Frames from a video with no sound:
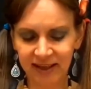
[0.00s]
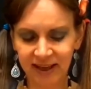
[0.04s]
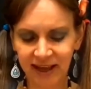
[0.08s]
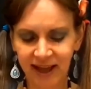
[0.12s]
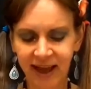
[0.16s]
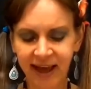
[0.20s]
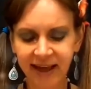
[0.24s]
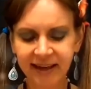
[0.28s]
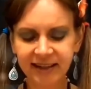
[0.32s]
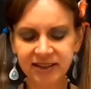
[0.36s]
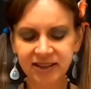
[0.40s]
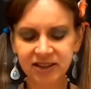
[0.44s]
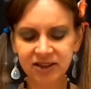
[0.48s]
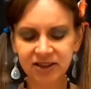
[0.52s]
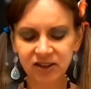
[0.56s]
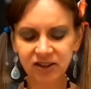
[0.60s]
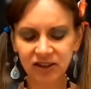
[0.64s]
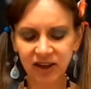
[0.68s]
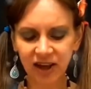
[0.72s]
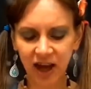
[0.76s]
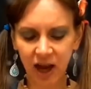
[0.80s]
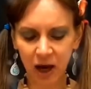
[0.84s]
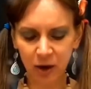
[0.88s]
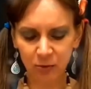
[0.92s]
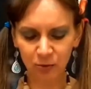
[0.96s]
He handed
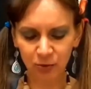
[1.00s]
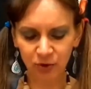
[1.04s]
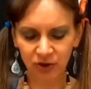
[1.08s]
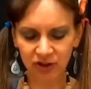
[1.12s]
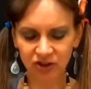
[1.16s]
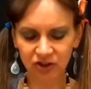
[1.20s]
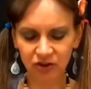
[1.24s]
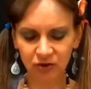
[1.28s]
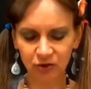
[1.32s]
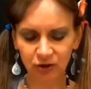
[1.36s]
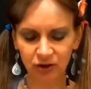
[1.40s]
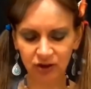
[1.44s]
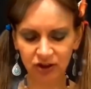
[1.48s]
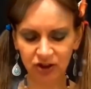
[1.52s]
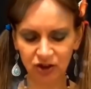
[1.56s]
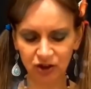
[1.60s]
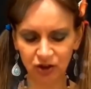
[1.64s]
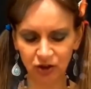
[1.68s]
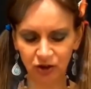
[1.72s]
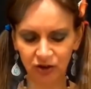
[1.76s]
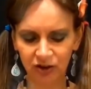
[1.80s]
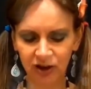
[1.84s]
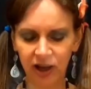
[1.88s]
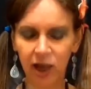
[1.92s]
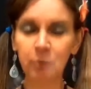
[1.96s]
the camera to her
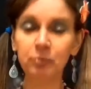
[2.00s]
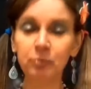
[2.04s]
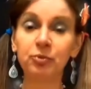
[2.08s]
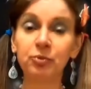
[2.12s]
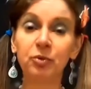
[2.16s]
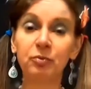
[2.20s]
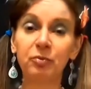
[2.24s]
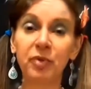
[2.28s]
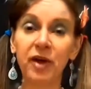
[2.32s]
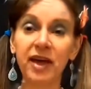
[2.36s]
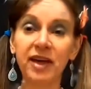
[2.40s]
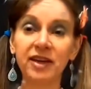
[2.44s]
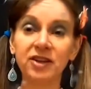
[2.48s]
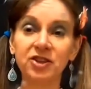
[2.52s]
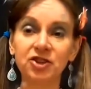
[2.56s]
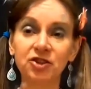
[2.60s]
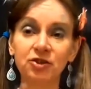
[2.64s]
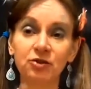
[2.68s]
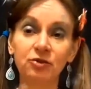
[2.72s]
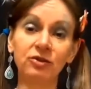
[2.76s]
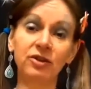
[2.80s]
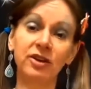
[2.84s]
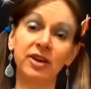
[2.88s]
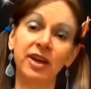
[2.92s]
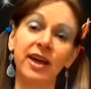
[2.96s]
John and prepared
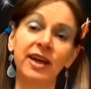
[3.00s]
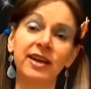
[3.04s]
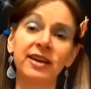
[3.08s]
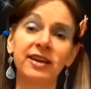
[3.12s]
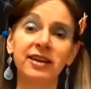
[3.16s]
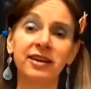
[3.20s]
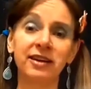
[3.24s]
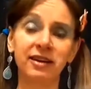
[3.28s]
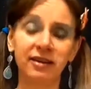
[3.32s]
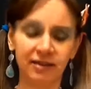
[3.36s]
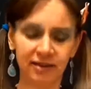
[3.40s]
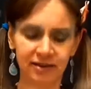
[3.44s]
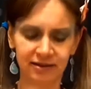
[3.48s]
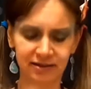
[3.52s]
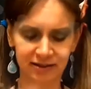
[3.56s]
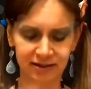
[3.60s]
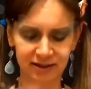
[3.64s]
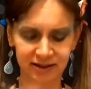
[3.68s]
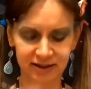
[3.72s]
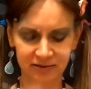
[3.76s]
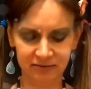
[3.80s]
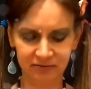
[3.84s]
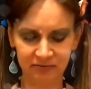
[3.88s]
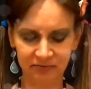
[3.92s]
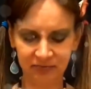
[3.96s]
to get it
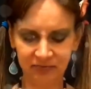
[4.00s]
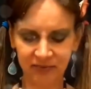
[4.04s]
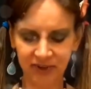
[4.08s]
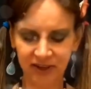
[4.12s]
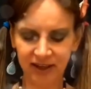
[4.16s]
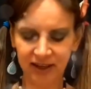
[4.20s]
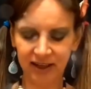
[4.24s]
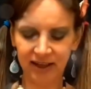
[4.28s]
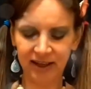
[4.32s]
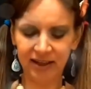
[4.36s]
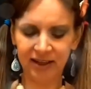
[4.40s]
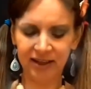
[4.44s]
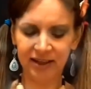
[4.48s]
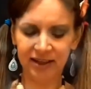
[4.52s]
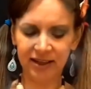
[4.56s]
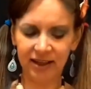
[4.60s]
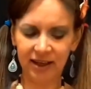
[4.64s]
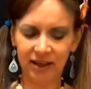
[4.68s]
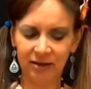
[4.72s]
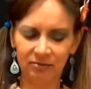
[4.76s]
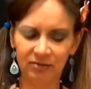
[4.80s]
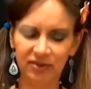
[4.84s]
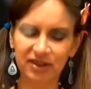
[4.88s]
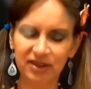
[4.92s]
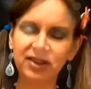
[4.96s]
on.
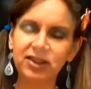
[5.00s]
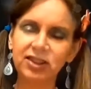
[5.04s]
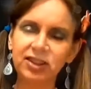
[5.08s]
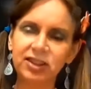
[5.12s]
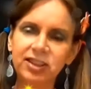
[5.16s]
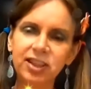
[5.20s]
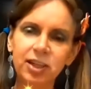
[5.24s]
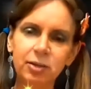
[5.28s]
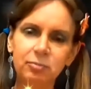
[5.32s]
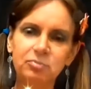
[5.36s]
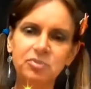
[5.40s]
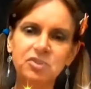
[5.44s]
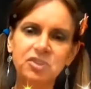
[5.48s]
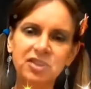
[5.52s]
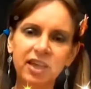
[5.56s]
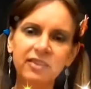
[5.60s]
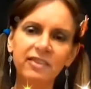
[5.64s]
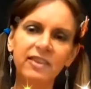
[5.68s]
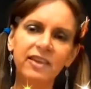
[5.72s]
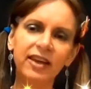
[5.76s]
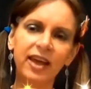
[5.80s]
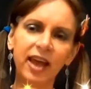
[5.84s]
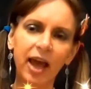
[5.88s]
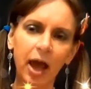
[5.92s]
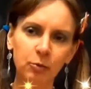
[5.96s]
Mr. Tibbs
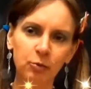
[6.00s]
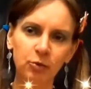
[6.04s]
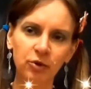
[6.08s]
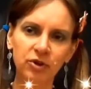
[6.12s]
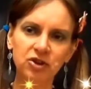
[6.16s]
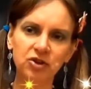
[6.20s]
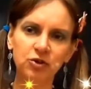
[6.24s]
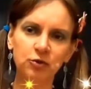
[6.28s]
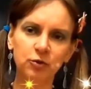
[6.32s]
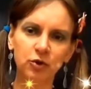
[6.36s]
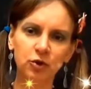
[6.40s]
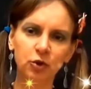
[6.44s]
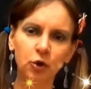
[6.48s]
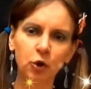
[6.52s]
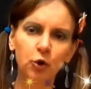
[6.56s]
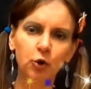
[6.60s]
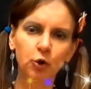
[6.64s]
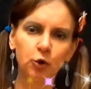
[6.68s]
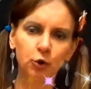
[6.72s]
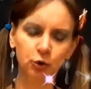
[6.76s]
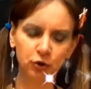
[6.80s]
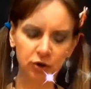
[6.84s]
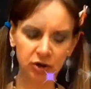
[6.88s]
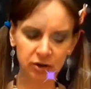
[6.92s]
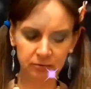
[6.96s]
set the camera to
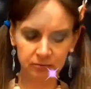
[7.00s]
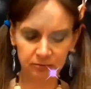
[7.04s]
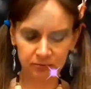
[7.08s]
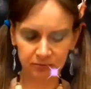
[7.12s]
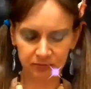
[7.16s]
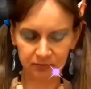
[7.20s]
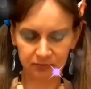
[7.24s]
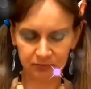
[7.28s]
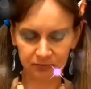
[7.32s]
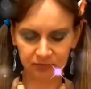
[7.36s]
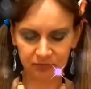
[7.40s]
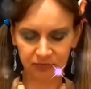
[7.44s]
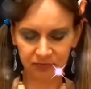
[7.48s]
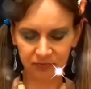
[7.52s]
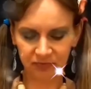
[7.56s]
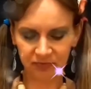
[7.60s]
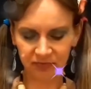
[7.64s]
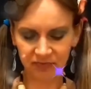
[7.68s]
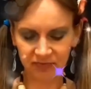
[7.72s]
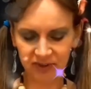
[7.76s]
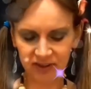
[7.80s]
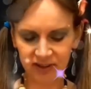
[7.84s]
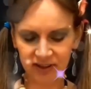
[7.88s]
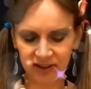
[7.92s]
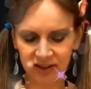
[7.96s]
record.
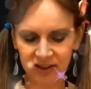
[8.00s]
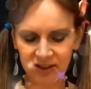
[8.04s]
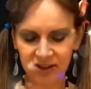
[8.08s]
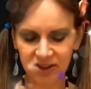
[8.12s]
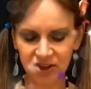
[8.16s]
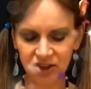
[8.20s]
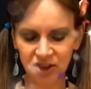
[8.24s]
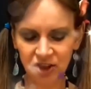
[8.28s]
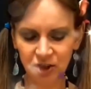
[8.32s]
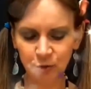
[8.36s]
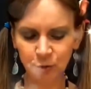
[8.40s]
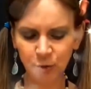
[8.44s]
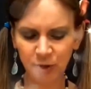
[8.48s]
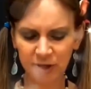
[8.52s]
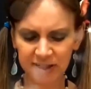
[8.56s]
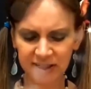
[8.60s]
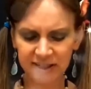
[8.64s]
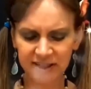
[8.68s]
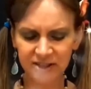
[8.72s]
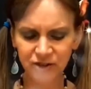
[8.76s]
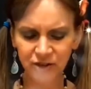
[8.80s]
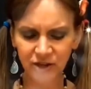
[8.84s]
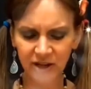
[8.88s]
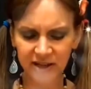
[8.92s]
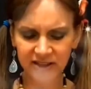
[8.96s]
She
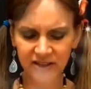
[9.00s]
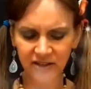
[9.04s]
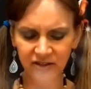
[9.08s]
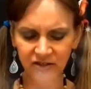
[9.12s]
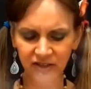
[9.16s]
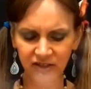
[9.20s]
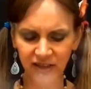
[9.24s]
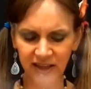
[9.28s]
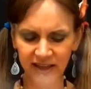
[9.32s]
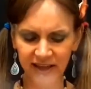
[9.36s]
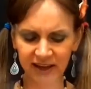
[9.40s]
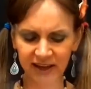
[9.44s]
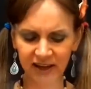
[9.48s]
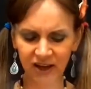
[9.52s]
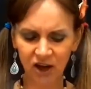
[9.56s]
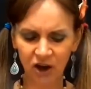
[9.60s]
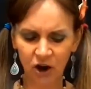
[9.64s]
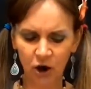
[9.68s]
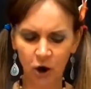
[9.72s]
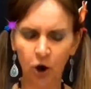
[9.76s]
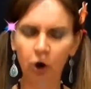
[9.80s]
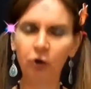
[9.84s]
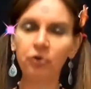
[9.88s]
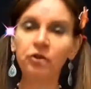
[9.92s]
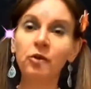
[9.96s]
quickly tried to think.
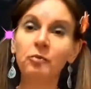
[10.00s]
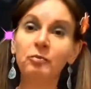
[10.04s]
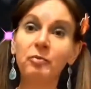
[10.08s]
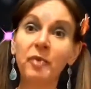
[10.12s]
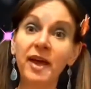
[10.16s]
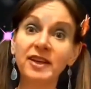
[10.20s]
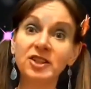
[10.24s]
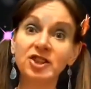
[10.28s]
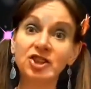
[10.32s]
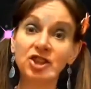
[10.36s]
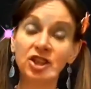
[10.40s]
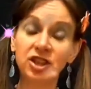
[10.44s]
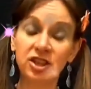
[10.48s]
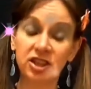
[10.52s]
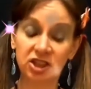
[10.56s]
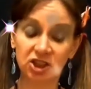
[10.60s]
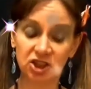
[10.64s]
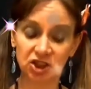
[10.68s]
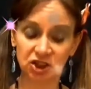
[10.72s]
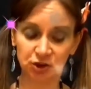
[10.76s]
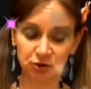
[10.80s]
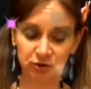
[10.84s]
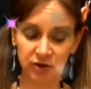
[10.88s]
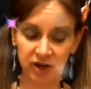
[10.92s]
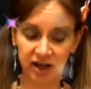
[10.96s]
On the bed she
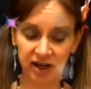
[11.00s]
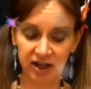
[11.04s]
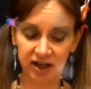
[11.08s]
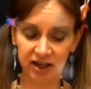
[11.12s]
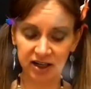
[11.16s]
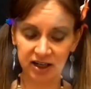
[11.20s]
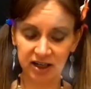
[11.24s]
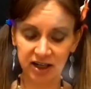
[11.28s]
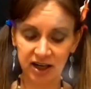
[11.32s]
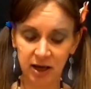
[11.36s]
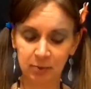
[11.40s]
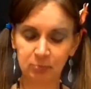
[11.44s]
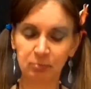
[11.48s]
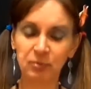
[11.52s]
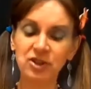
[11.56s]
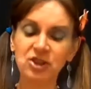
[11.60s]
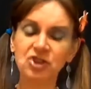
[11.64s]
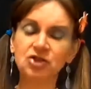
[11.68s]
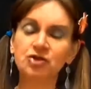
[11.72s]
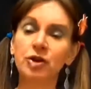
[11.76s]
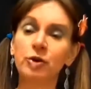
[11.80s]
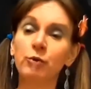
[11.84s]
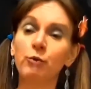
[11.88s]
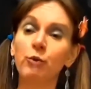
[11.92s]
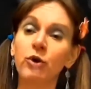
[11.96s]
did shrink,
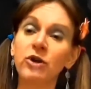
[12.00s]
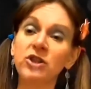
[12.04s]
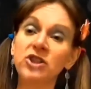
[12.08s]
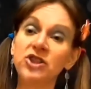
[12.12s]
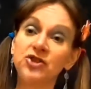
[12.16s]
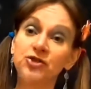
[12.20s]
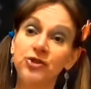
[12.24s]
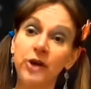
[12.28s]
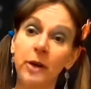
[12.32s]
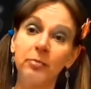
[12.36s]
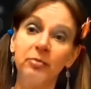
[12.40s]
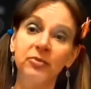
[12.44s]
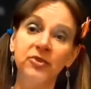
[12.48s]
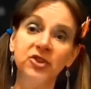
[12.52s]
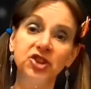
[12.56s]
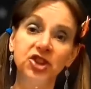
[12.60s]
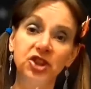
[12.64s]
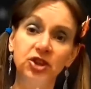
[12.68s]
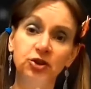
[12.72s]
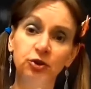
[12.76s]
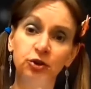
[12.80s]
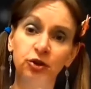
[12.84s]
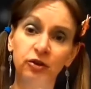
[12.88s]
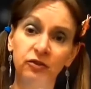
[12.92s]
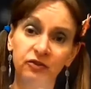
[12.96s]
mustering what strength
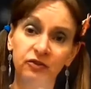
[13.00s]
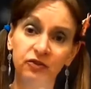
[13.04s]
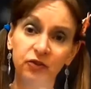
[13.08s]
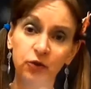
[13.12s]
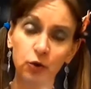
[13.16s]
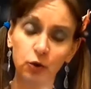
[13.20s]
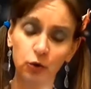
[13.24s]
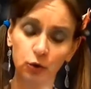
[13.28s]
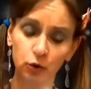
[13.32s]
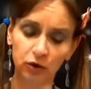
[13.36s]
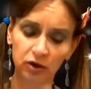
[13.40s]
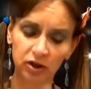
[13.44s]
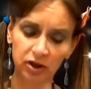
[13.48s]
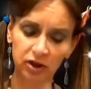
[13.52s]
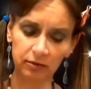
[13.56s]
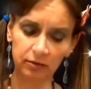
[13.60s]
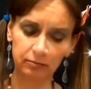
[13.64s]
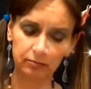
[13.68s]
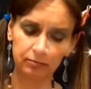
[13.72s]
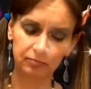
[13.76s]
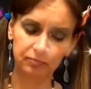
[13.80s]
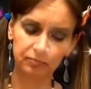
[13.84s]
she could afford.